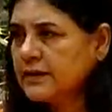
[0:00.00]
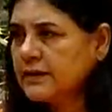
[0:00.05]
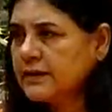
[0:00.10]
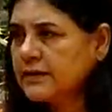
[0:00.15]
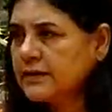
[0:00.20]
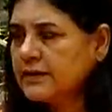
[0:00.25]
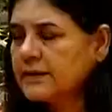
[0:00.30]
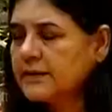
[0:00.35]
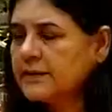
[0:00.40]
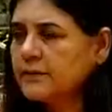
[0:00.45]

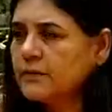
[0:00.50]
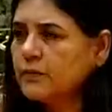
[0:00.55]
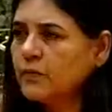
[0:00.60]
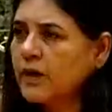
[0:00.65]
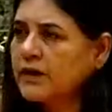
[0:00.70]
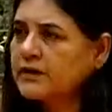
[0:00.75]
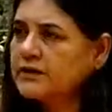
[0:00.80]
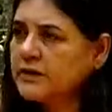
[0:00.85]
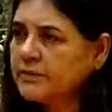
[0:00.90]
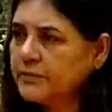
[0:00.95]
uh,
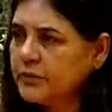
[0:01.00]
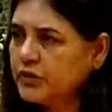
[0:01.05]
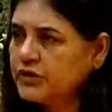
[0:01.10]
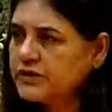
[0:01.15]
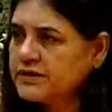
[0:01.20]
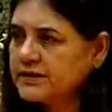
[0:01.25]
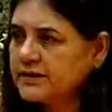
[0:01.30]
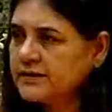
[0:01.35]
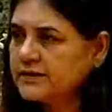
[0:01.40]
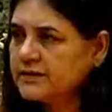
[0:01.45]
one
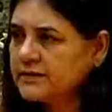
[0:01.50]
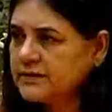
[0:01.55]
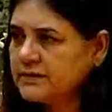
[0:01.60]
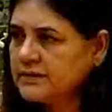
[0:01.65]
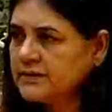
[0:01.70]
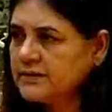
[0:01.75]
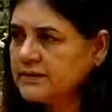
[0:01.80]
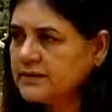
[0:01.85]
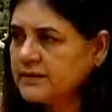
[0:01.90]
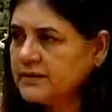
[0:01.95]
community
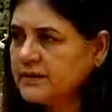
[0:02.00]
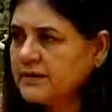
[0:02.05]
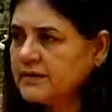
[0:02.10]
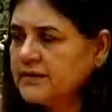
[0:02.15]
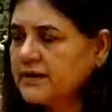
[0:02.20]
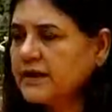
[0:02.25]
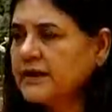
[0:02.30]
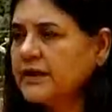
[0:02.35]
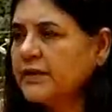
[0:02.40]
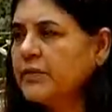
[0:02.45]

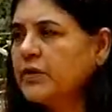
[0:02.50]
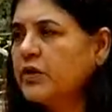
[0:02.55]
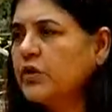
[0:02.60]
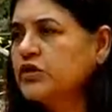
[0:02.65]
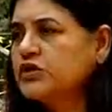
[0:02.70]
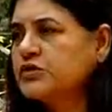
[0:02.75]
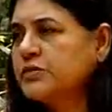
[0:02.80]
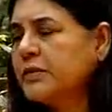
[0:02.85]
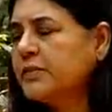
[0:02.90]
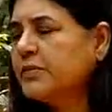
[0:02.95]
that they were
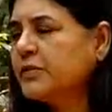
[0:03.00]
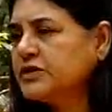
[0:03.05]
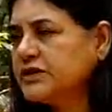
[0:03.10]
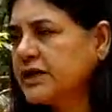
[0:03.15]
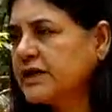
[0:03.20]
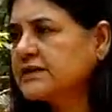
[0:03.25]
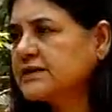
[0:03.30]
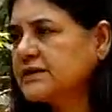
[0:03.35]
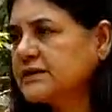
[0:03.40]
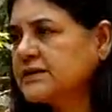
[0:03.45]
going to be
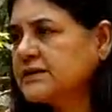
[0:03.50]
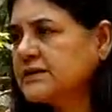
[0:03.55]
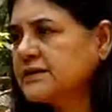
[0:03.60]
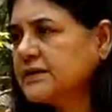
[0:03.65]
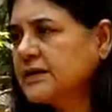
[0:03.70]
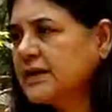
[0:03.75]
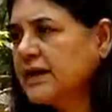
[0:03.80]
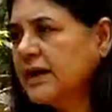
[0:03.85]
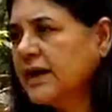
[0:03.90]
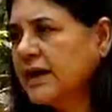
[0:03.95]
protected,
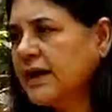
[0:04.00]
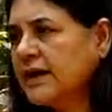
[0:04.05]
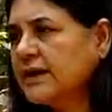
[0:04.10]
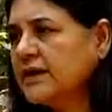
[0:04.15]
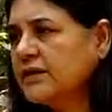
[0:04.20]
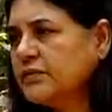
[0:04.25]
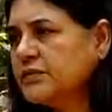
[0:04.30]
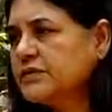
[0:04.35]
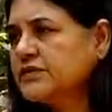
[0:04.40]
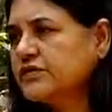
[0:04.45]

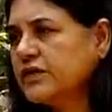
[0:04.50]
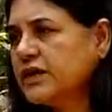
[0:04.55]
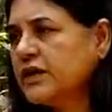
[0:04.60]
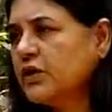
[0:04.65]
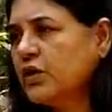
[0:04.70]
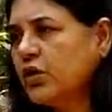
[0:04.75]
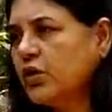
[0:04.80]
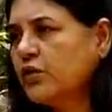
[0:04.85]
and it was really